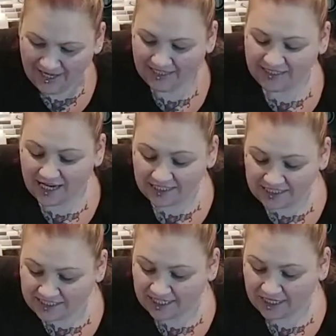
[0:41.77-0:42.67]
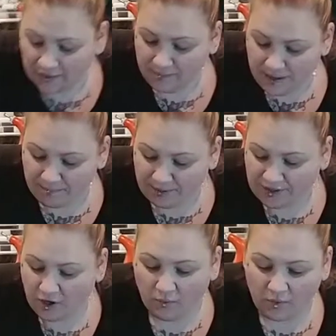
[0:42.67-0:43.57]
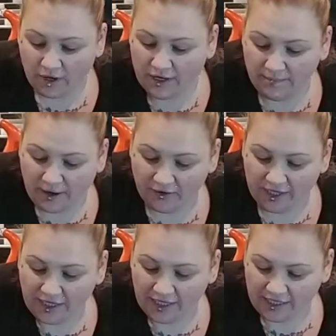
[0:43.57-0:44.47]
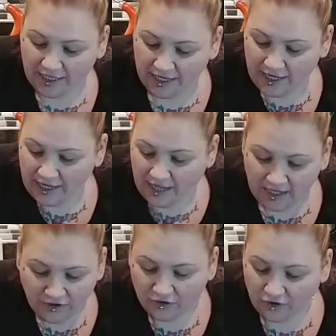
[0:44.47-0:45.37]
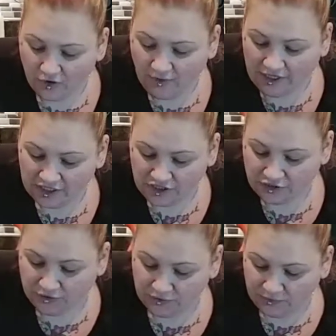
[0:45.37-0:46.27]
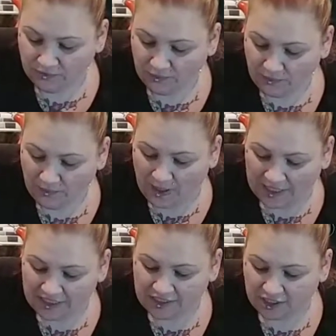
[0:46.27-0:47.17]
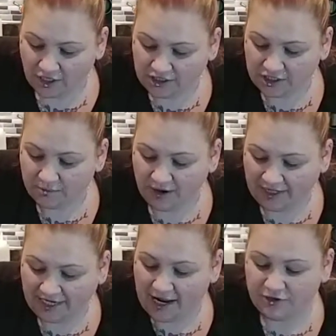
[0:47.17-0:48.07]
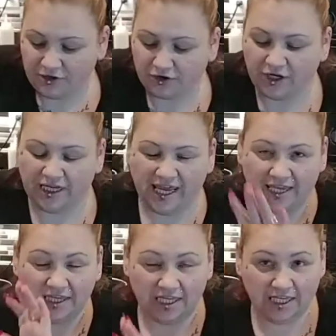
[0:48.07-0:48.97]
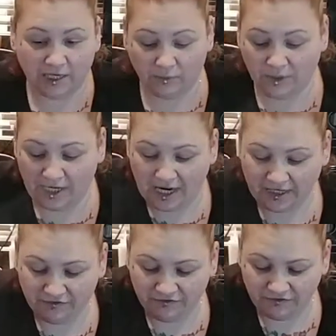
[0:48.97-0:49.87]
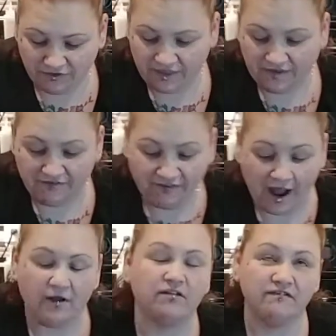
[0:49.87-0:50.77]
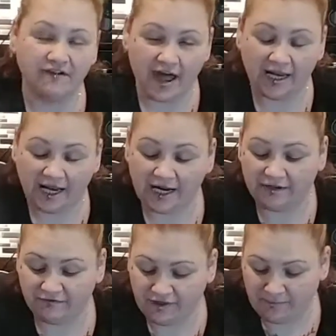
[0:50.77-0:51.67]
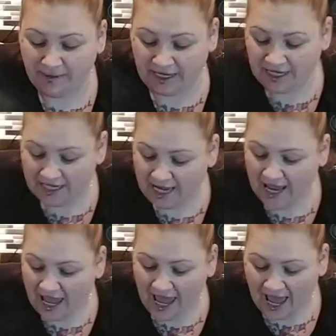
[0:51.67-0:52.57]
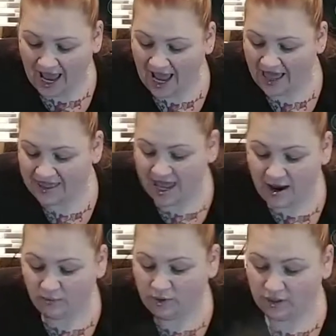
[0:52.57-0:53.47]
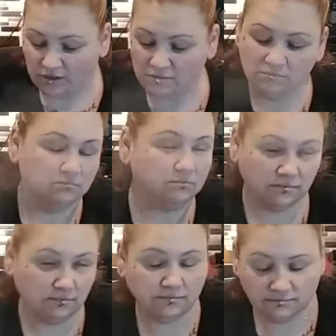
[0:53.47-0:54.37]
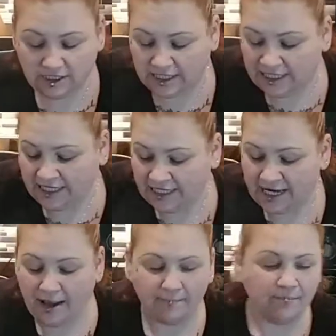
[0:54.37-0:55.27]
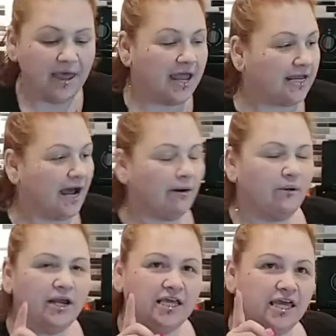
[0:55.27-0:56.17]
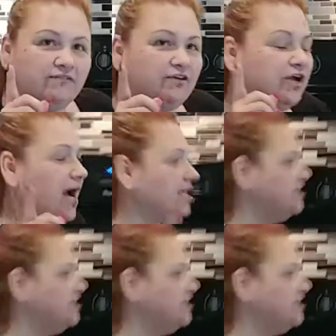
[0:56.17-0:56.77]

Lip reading: It does stick a bit, but don't worry about it. You're going to, when it starts to break down, you're going to get the liquid out of the fat, or the fat out of the meat, and that will clean it up. Now, I want to give you guys